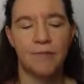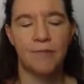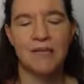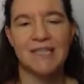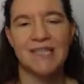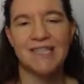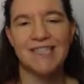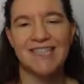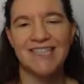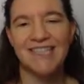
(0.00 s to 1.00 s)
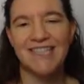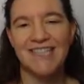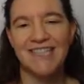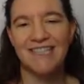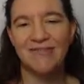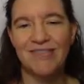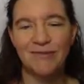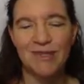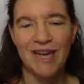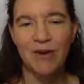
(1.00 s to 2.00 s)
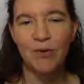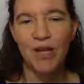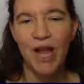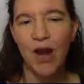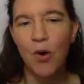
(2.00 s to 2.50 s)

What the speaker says: but, well, we can only